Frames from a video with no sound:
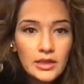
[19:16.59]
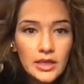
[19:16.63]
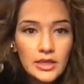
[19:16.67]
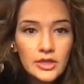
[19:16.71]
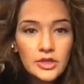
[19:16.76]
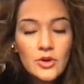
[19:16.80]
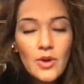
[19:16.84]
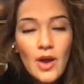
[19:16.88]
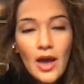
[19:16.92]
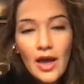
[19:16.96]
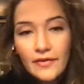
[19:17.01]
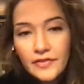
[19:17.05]

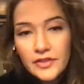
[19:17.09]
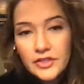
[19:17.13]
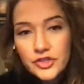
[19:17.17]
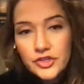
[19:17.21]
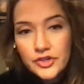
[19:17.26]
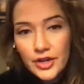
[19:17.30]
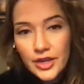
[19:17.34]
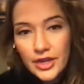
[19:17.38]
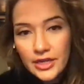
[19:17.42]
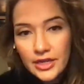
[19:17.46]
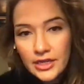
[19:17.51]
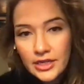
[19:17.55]
Like you have to
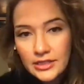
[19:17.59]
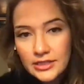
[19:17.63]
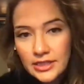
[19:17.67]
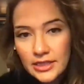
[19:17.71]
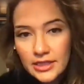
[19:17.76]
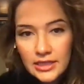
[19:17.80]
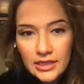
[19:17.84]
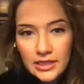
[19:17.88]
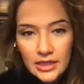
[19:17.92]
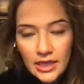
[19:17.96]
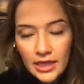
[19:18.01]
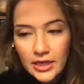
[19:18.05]
train because
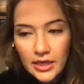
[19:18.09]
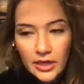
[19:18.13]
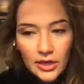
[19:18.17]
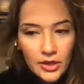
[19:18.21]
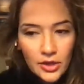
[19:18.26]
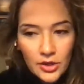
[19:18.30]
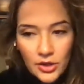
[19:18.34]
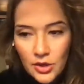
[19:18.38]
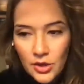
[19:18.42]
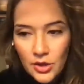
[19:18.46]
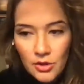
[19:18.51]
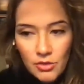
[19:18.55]
then it like
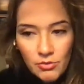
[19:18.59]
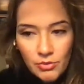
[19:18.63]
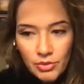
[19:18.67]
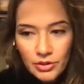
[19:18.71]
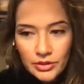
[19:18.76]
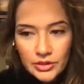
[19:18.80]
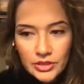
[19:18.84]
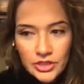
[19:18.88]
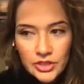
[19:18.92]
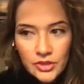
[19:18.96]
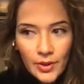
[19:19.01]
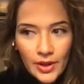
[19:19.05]

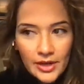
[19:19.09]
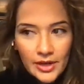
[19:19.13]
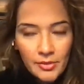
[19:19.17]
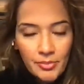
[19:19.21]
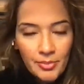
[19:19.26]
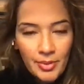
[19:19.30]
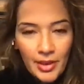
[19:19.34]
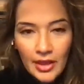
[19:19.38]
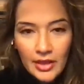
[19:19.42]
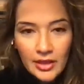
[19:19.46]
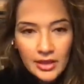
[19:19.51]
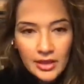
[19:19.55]
puts you at a
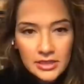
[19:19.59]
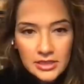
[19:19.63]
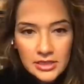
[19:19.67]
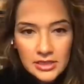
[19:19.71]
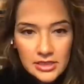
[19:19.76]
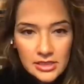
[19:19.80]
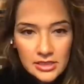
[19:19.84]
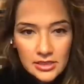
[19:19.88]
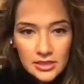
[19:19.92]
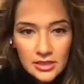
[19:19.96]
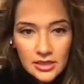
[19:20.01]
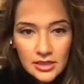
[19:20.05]

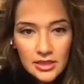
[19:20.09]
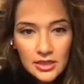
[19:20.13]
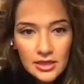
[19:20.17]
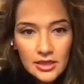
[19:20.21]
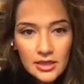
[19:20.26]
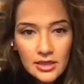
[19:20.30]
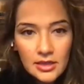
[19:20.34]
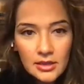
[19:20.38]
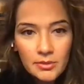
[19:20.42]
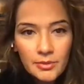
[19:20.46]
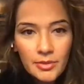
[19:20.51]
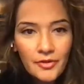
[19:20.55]
balance.
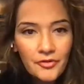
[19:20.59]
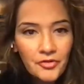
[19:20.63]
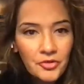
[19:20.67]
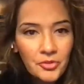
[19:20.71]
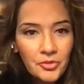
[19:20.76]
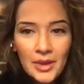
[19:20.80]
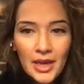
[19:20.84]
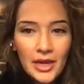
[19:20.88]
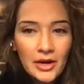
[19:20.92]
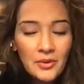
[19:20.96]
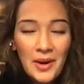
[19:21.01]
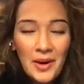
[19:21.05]
But for
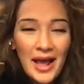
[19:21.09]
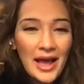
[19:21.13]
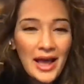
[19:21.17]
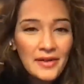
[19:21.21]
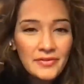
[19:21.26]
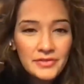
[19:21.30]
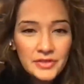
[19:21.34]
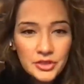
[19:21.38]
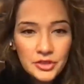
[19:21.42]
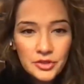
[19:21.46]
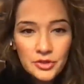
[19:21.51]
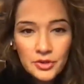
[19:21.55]
me, I don't
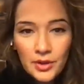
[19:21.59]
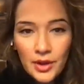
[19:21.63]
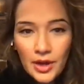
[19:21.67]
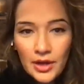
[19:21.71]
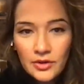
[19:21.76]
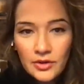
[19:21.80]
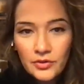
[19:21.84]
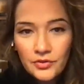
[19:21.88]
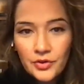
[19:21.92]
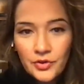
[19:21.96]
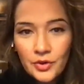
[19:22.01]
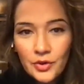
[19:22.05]
have to.
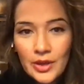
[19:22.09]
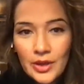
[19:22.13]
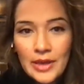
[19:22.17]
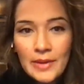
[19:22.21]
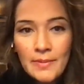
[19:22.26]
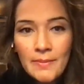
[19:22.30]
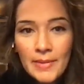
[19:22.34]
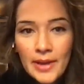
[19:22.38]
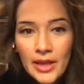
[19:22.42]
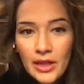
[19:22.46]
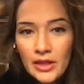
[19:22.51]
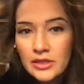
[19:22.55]
I don't feel
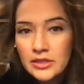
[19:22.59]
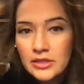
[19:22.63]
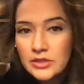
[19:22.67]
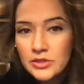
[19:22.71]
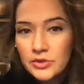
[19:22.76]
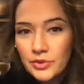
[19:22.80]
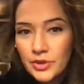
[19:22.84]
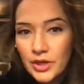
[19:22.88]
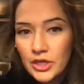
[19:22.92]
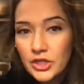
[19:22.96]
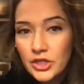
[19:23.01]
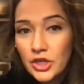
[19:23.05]

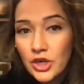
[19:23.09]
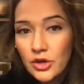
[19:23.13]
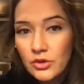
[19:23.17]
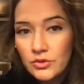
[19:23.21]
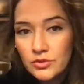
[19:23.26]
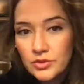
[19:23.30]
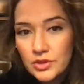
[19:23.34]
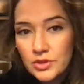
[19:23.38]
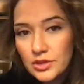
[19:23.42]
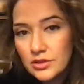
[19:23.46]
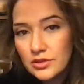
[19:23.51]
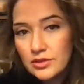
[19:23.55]
imbalanced when I
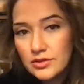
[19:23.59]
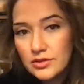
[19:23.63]
don't.